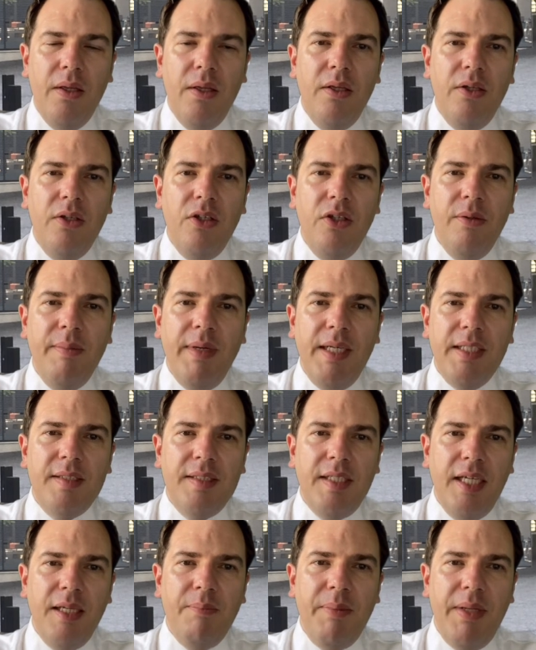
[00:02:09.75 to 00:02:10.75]
You must
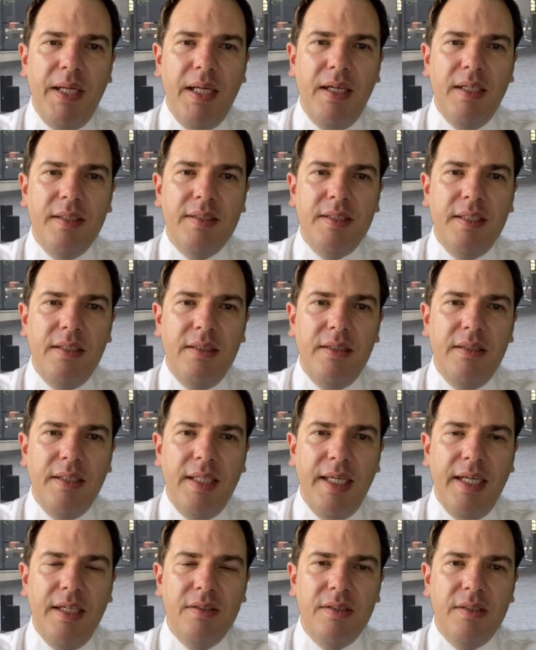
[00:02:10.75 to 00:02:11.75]
take part in
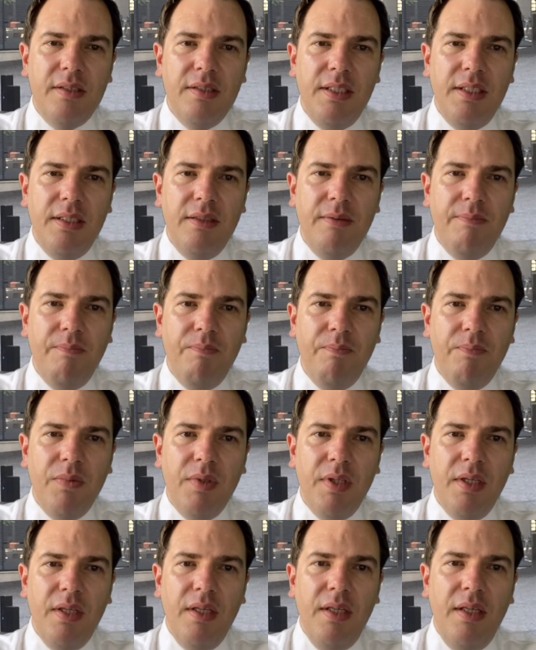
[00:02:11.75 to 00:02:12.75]
counselling
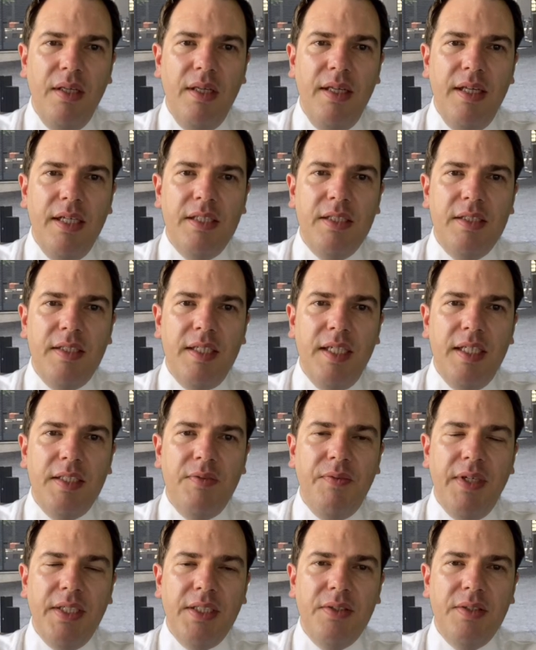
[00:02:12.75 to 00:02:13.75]
and
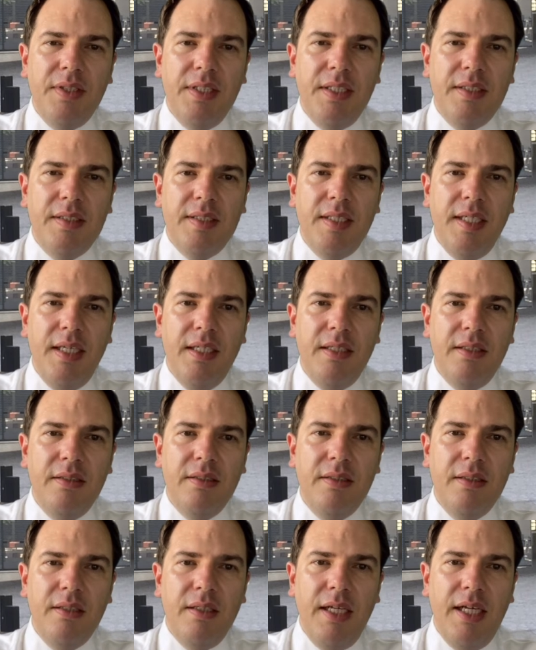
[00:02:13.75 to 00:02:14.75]
satisfactorily attend
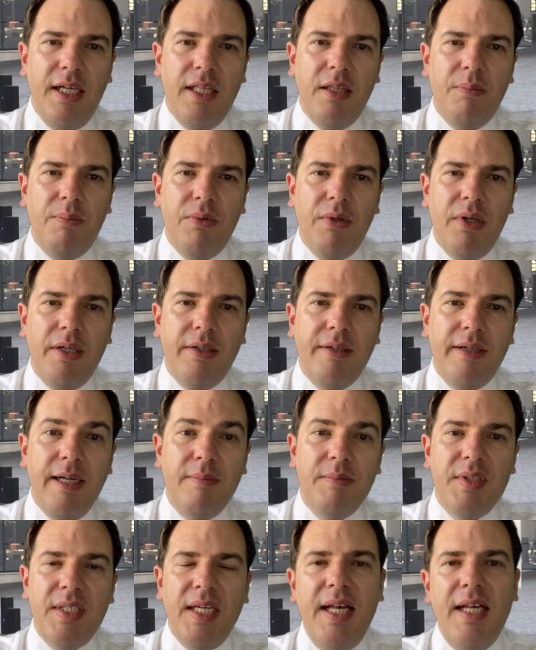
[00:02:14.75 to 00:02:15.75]
other
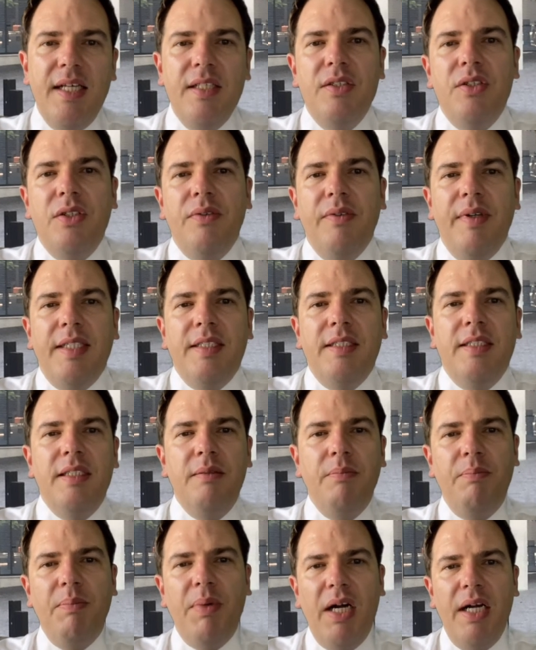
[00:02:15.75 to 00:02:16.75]
programs as directed
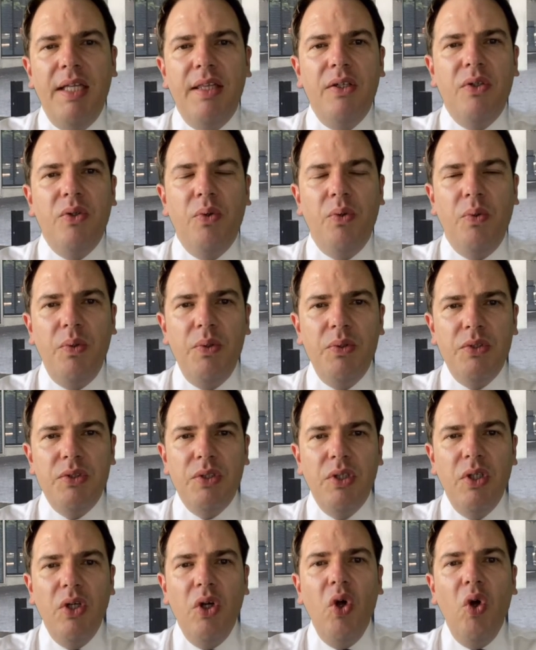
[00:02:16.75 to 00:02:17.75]
by the court
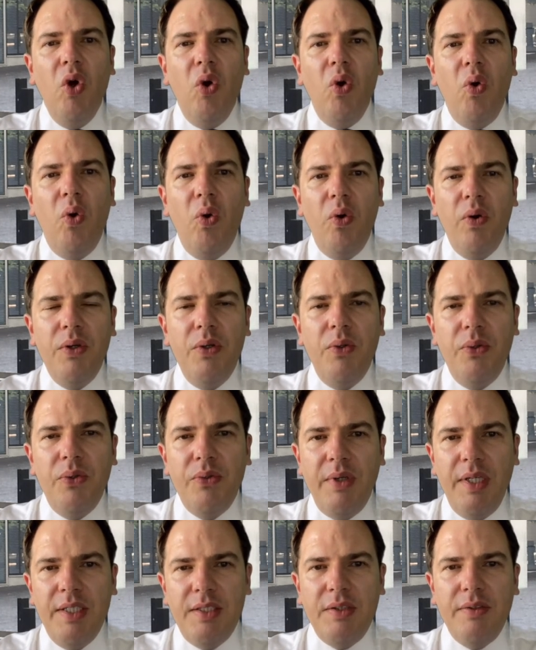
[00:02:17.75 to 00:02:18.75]
or an
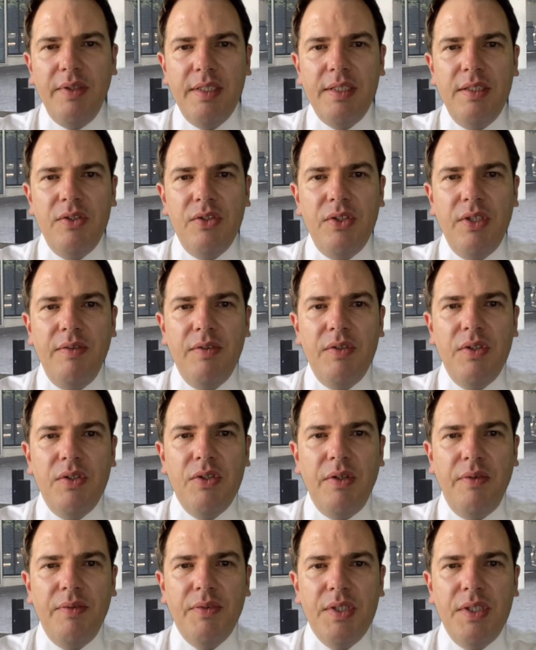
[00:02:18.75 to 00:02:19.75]
authorised corrective services
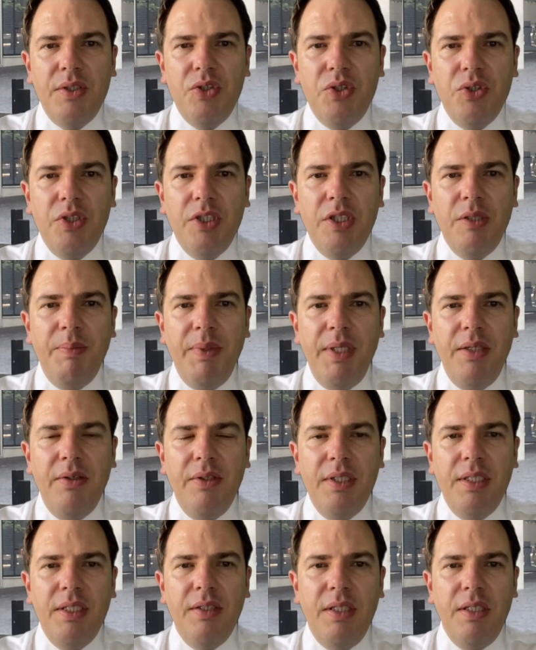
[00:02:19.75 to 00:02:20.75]
officer during the
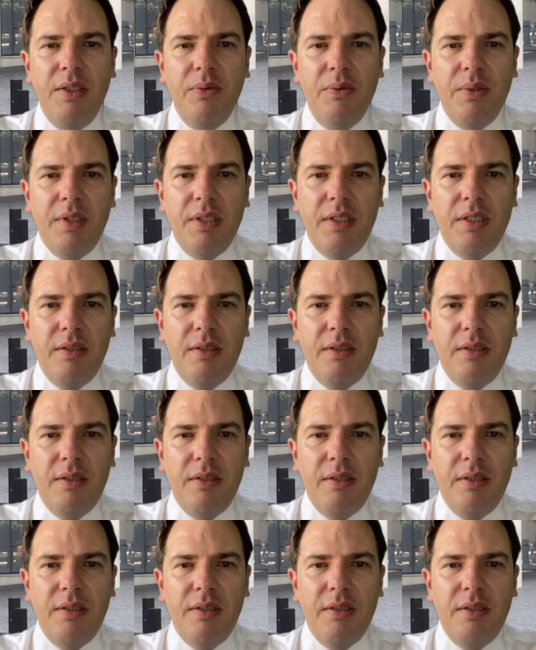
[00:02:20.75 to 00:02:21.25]
period of the order.